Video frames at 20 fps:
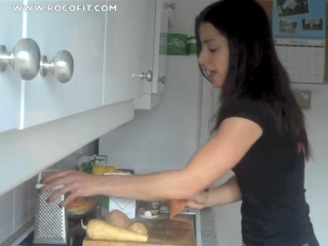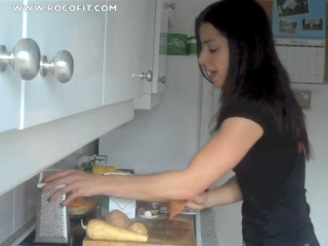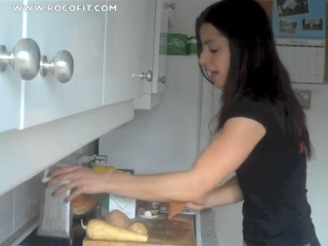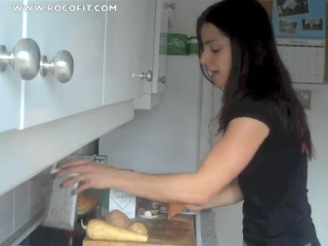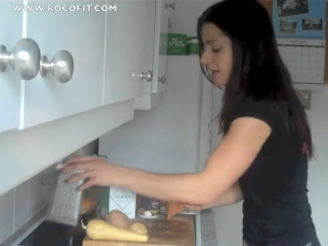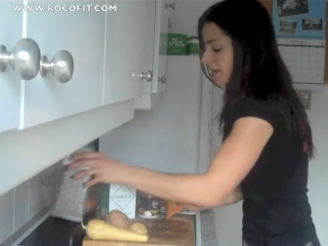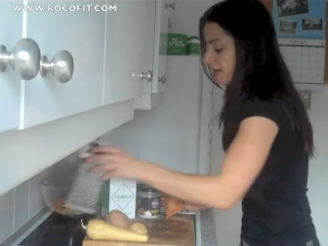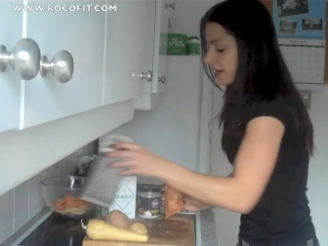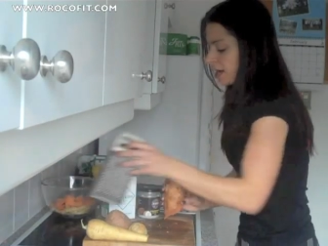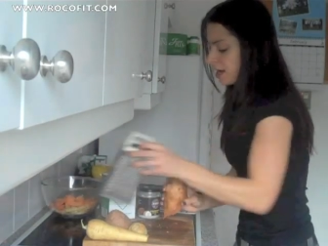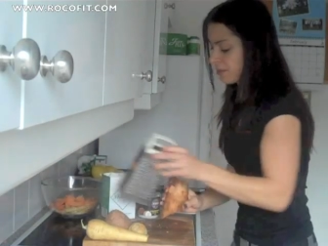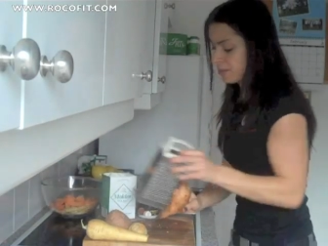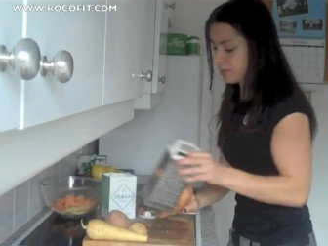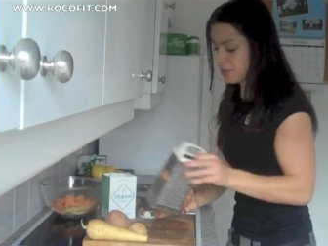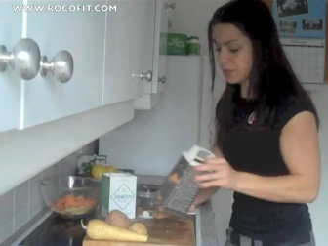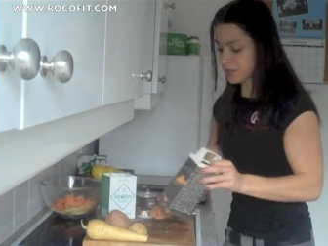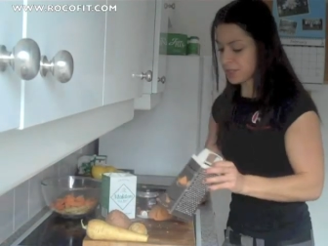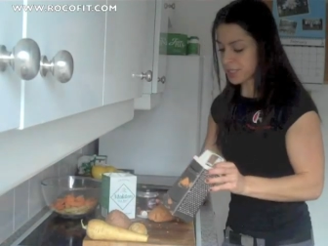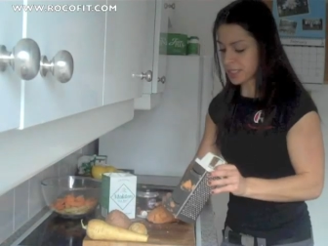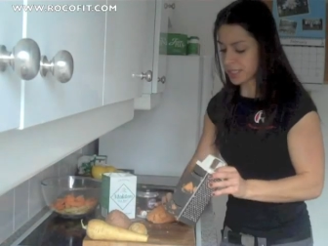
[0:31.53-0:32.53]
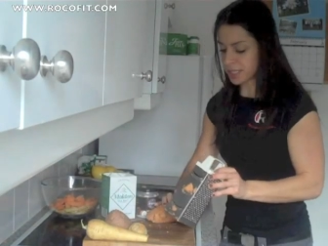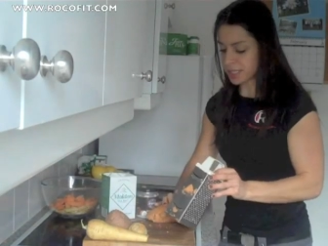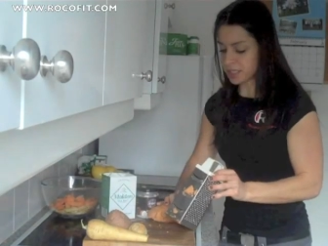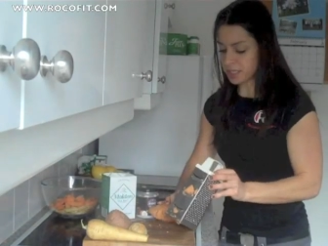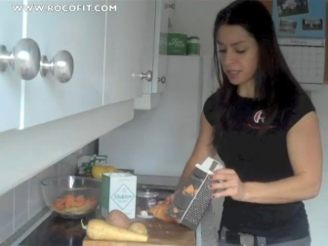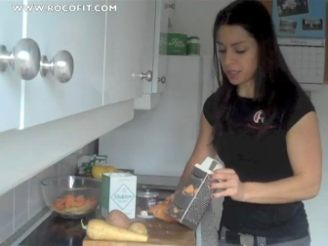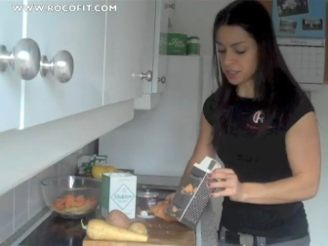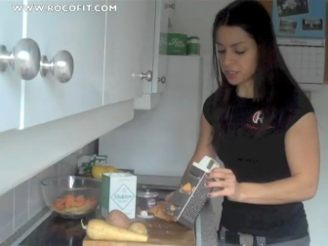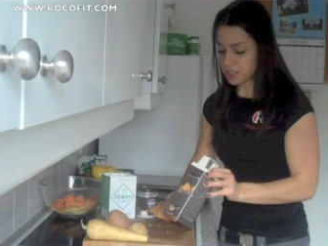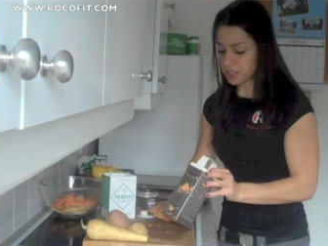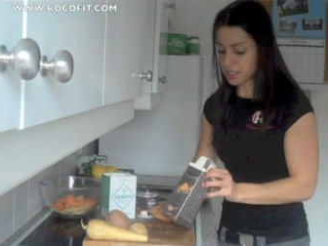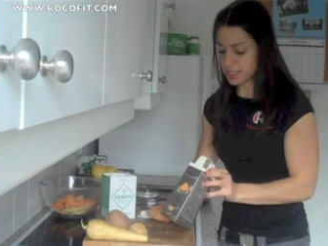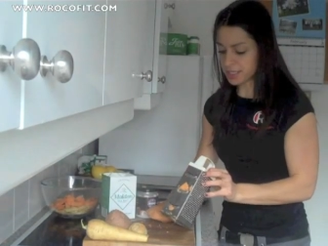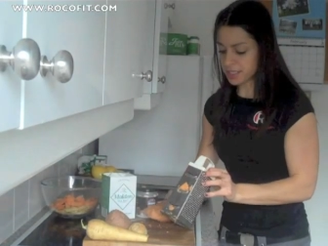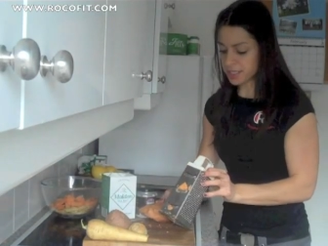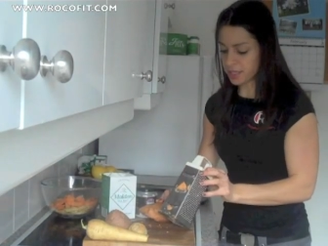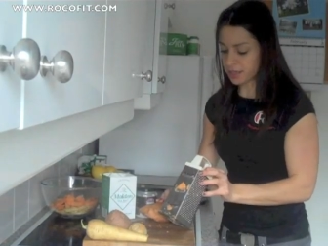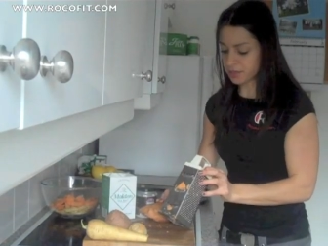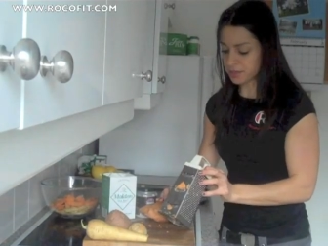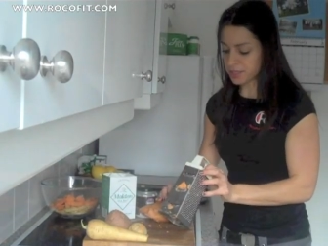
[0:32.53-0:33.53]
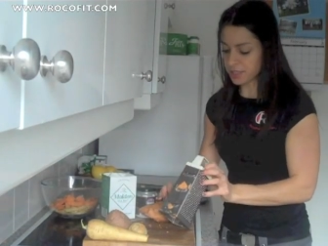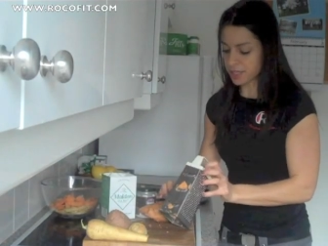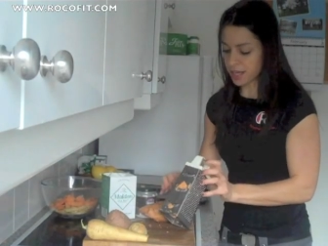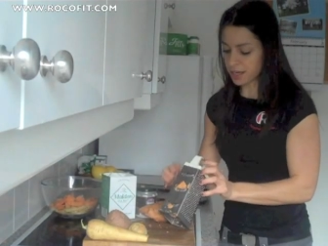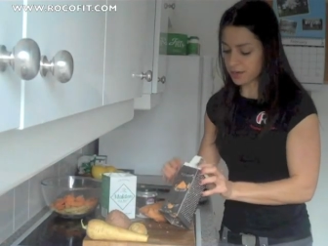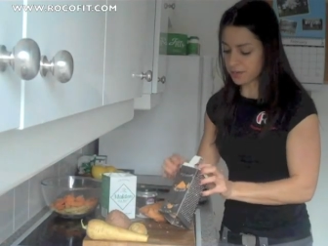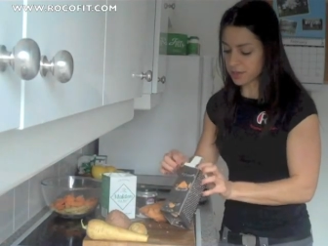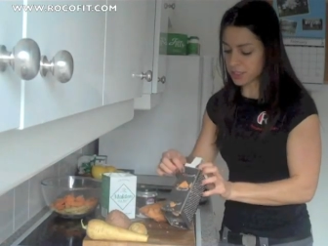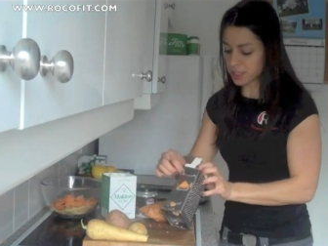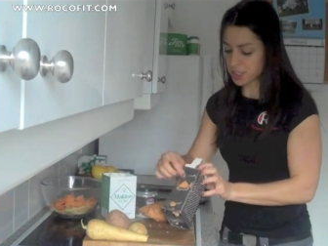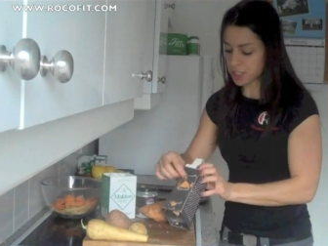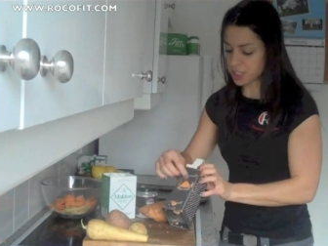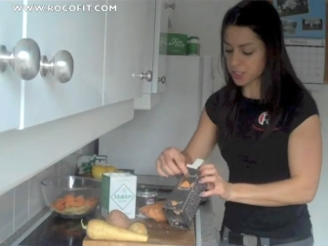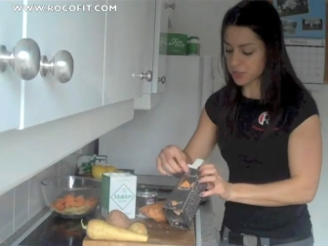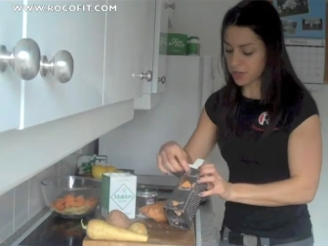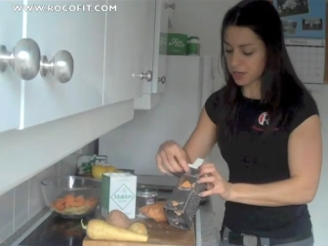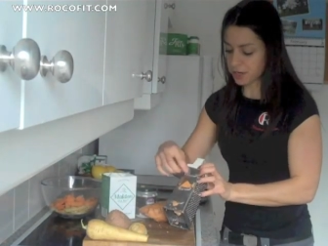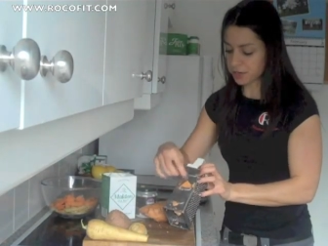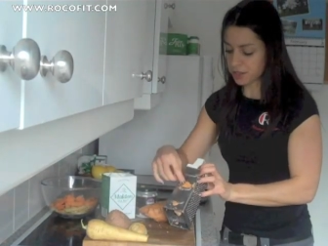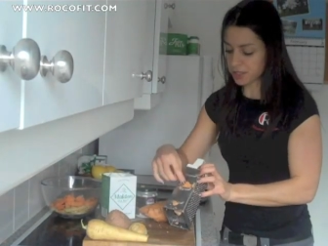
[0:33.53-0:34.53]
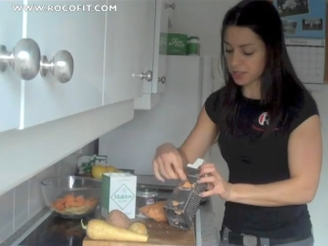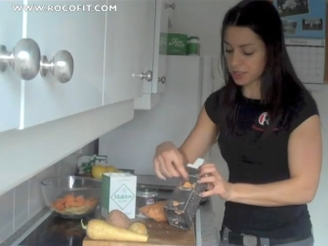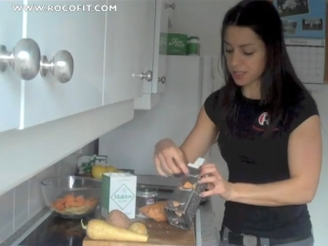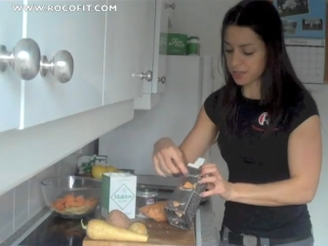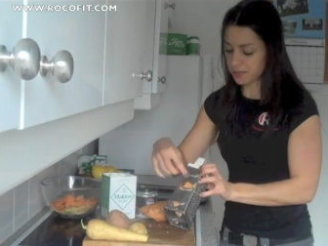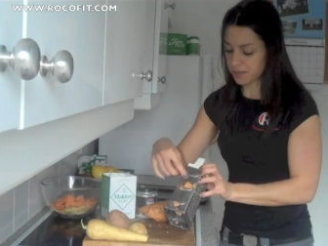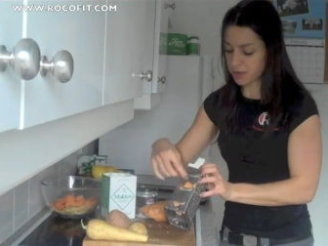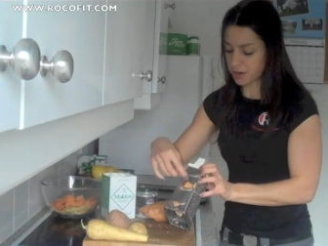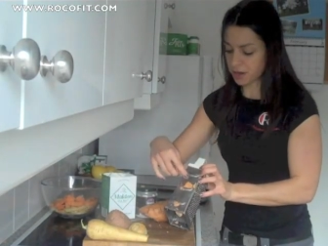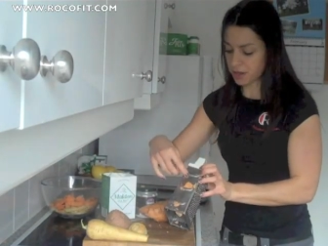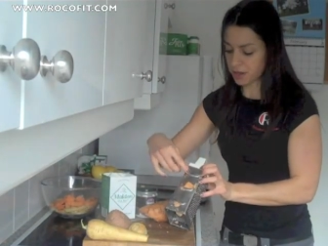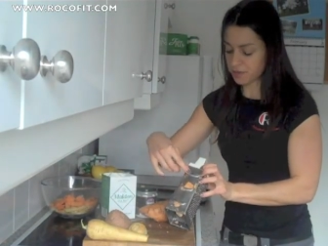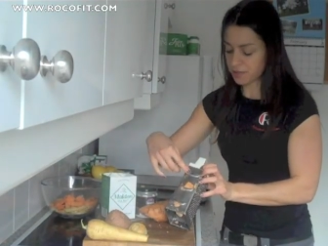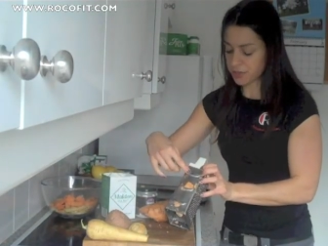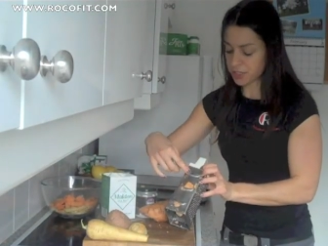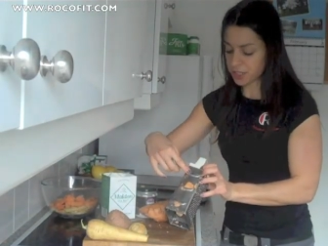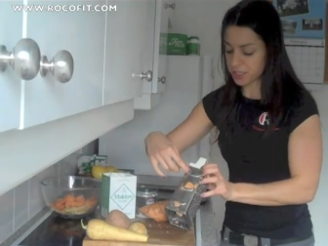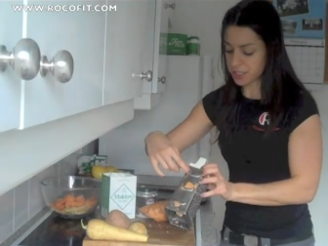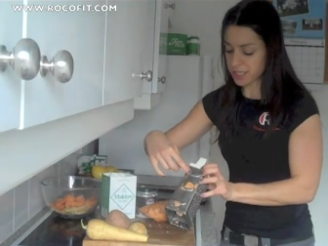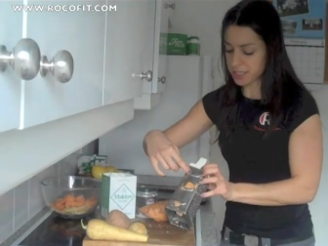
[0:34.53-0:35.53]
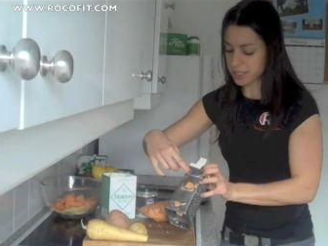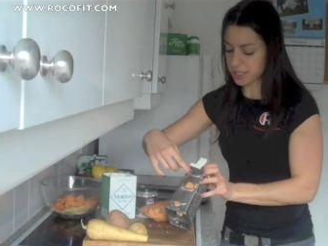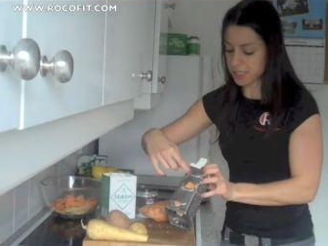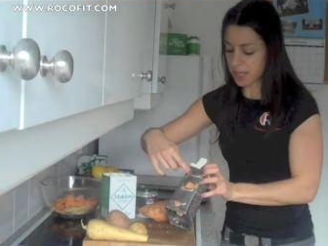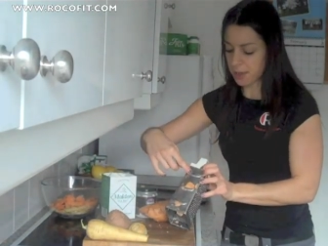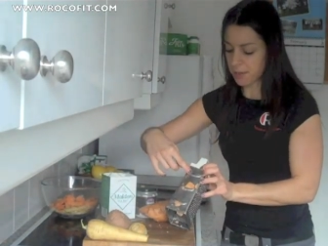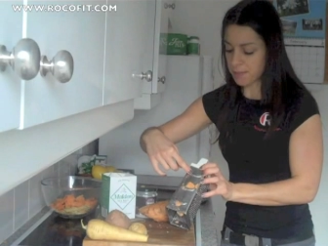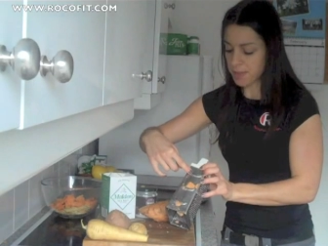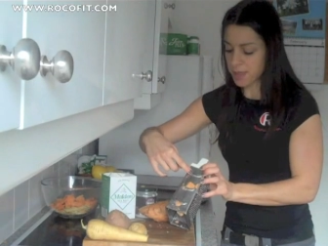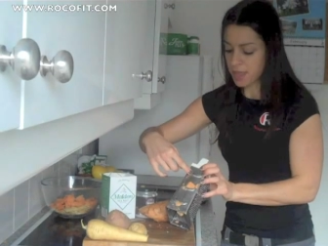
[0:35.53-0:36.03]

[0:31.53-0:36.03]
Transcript: and I'm using just the other side of the cheese grater. You can see I've already uh, done some.